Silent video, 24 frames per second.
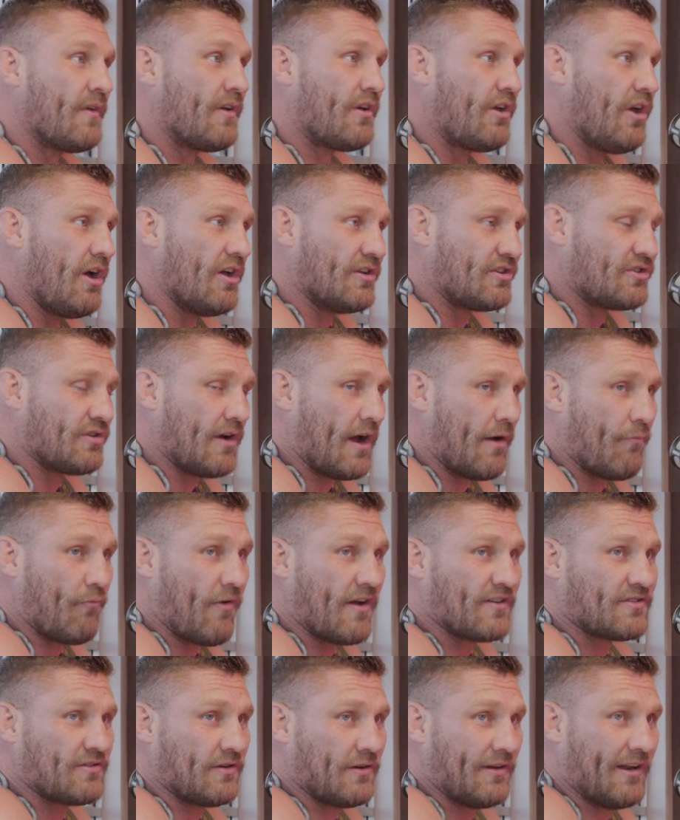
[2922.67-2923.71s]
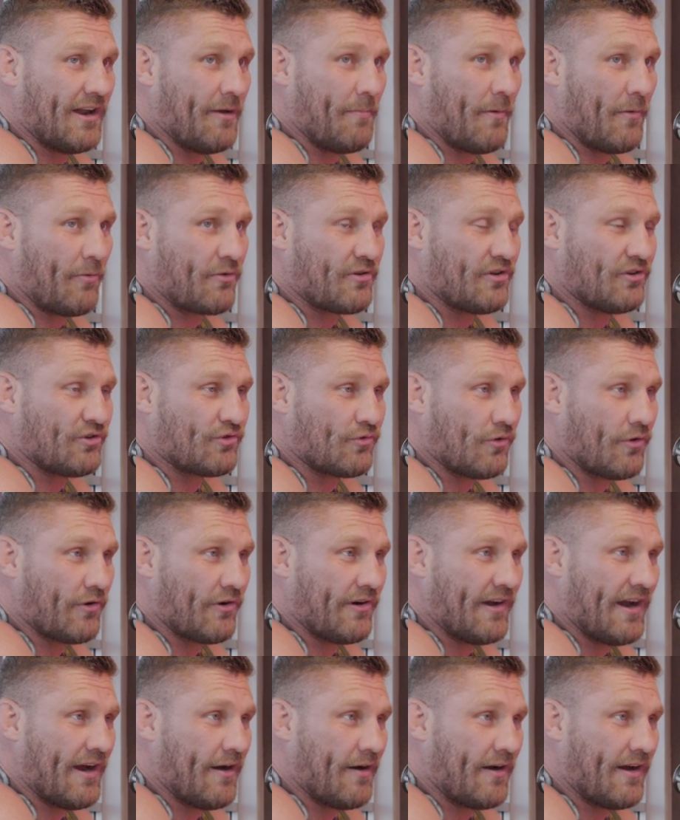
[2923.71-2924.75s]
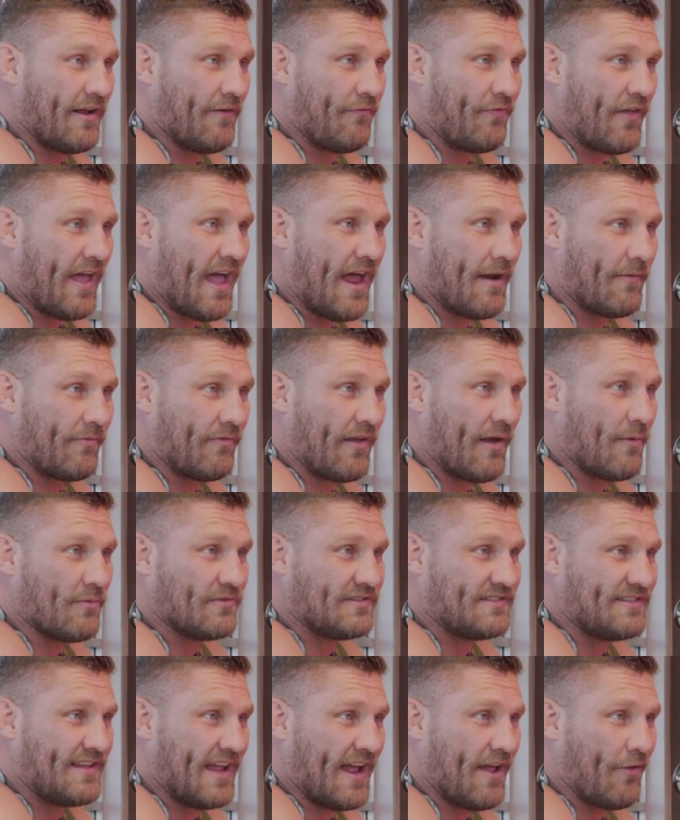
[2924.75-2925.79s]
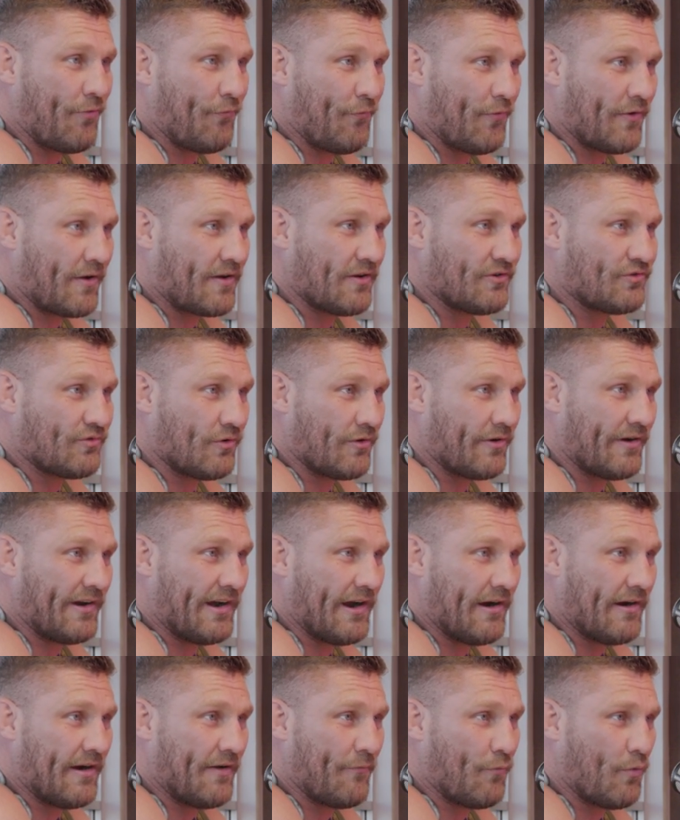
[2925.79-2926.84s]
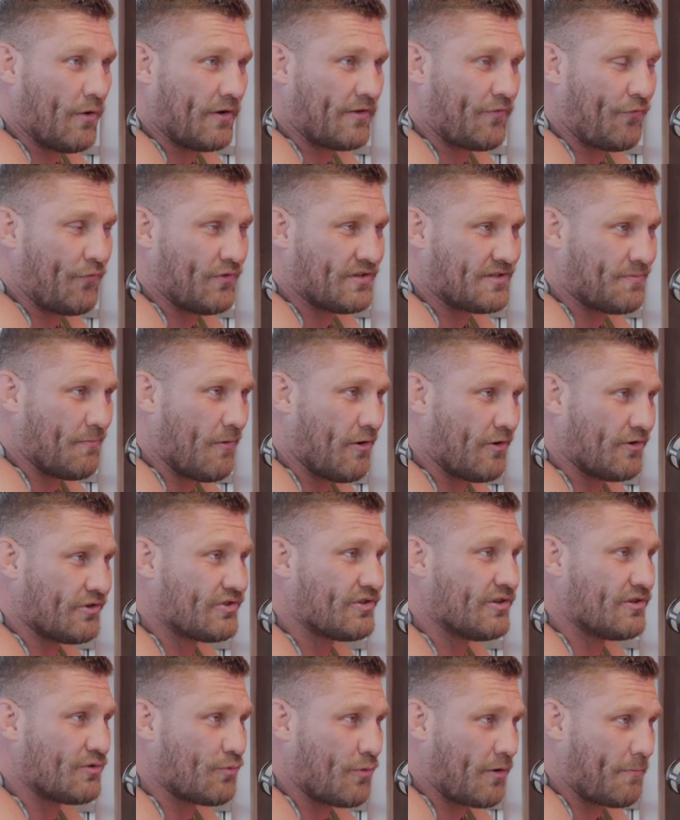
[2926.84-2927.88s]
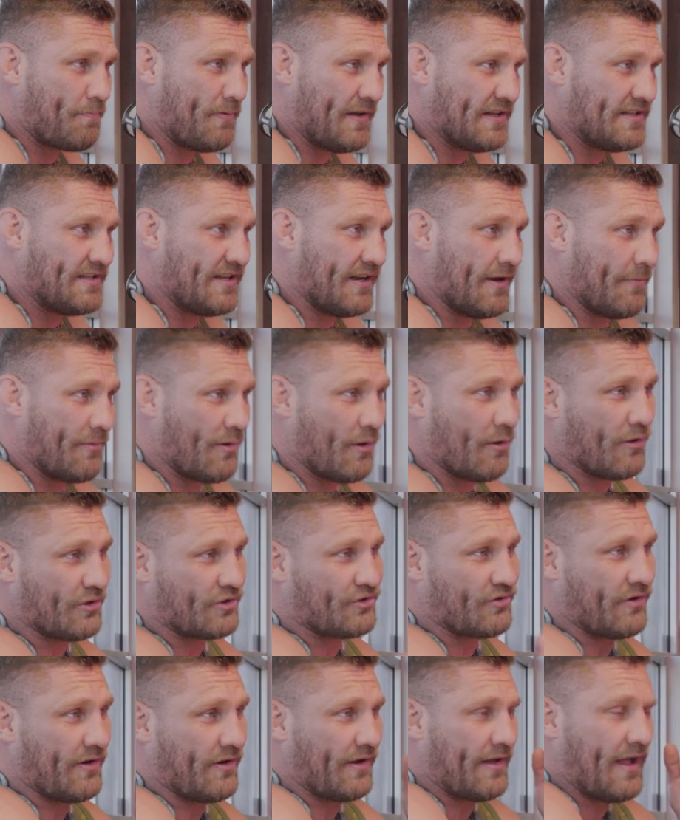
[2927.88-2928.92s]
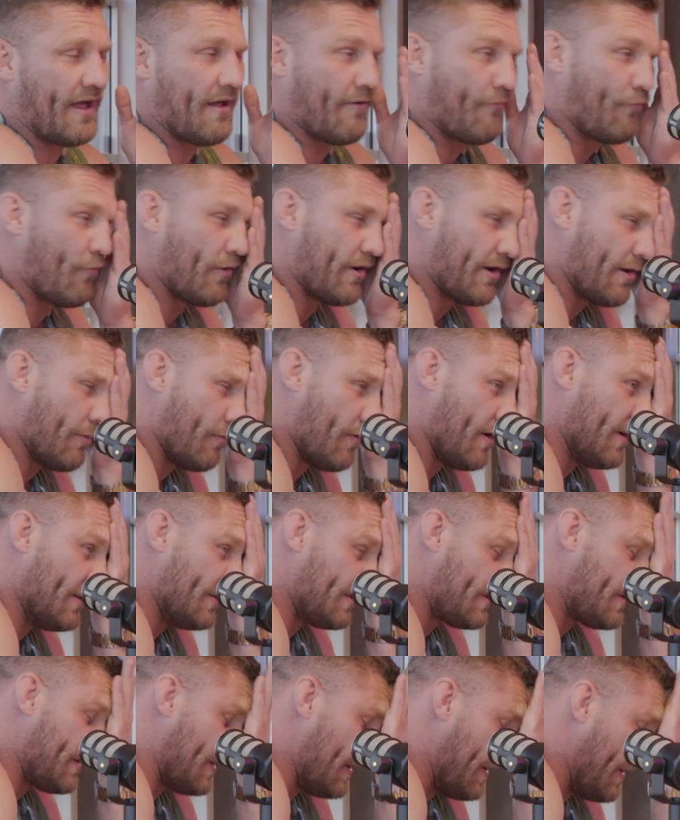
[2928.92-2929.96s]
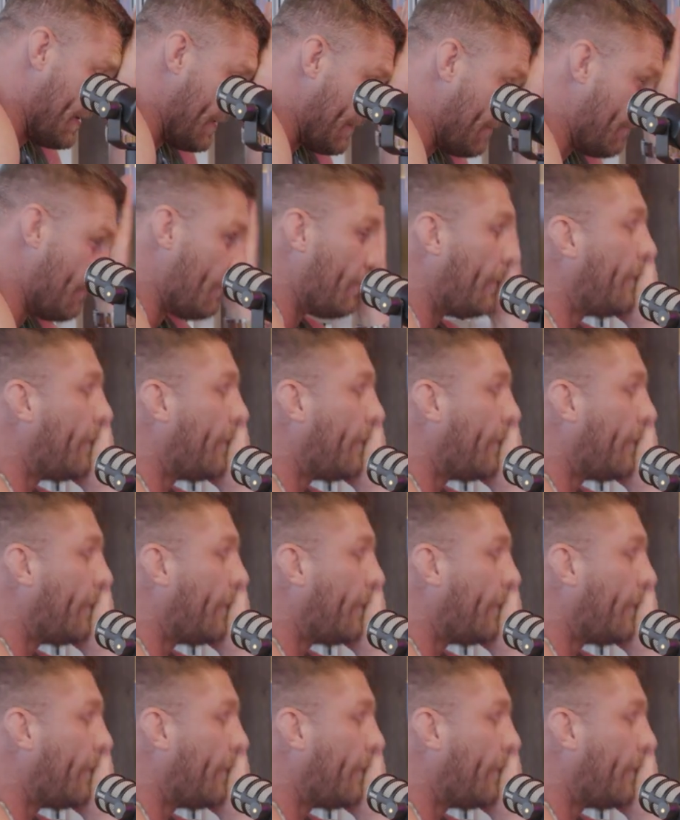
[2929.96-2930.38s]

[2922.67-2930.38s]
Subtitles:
Good. So I wrestled a little bit with Control Your Narrative. That was death for Control Your Narrative. Worked a few smaller shows. Worked PCW Ultra in California once. And